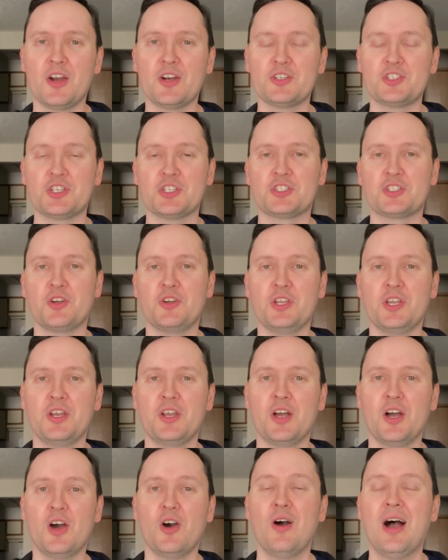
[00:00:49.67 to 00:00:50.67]
Just so you
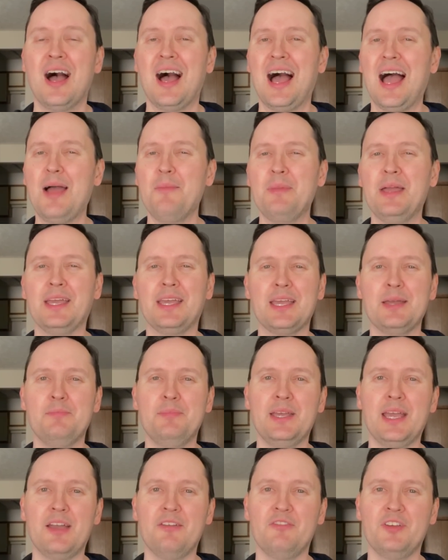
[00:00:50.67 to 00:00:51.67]
know, I make
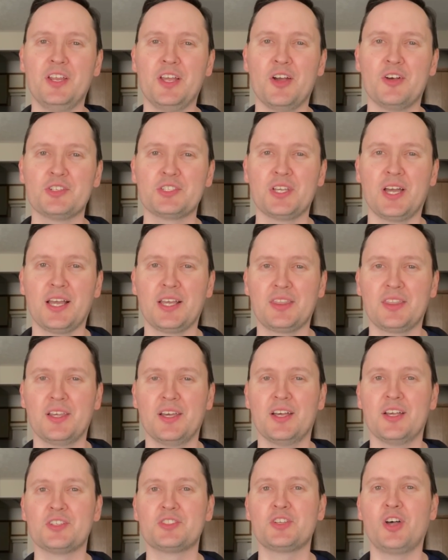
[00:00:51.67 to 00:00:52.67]
NBA videos like
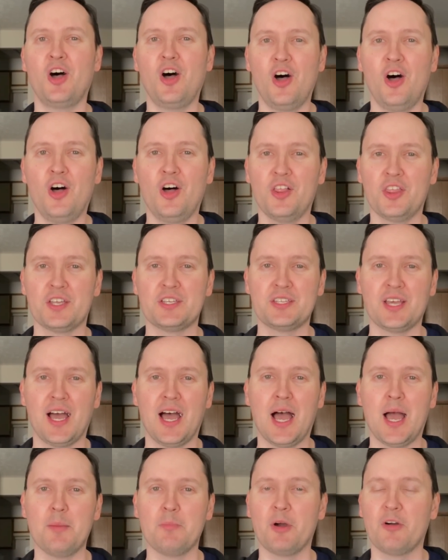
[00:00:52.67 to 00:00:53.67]
this all the
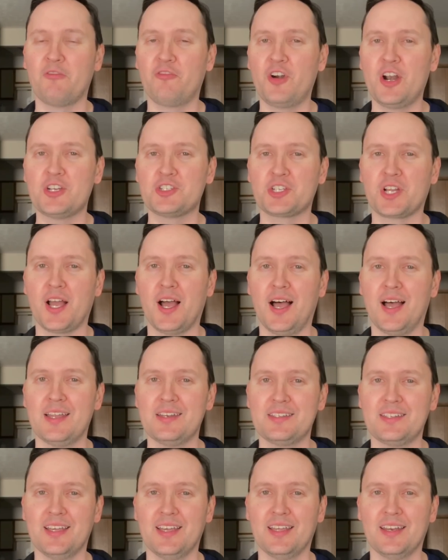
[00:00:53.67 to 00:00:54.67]
time, fresh
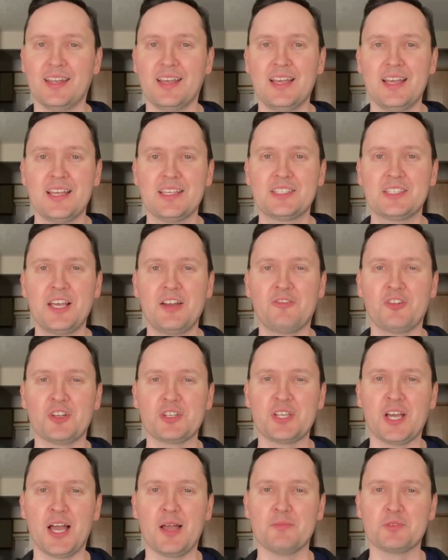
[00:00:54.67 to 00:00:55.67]
content, several
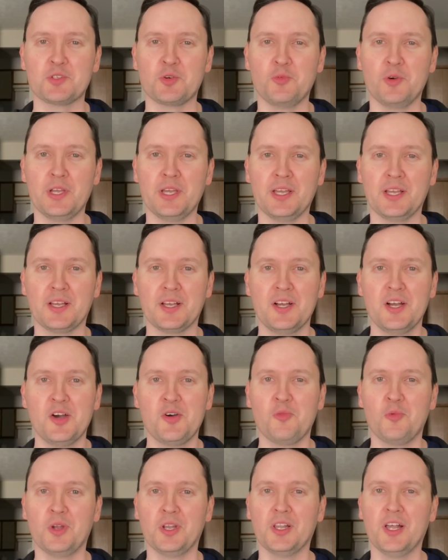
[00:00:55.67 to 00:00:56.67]
times a week.
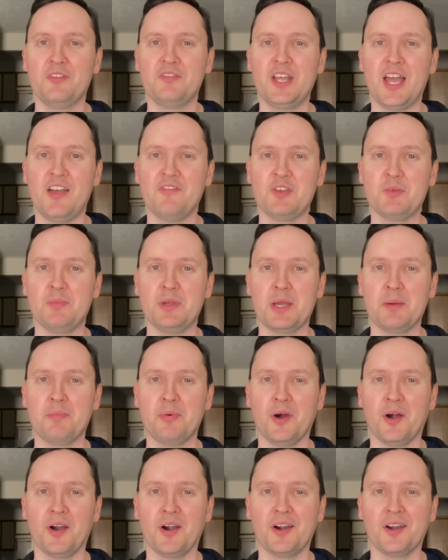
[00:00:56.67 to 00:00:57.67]
Would love to have you be a
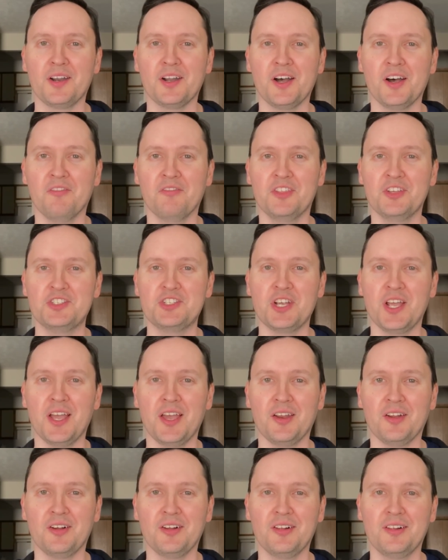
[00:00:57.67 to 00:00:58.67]
part of the
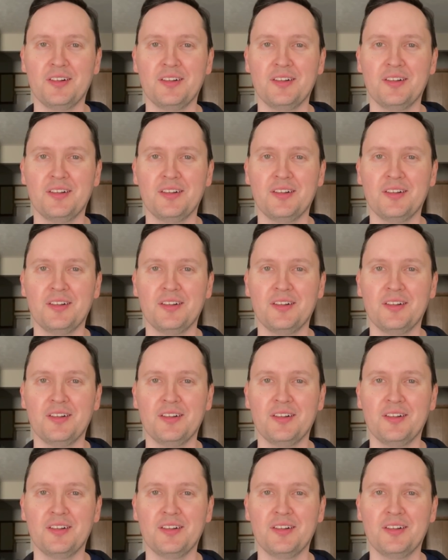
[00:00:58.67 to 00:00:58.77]
channel.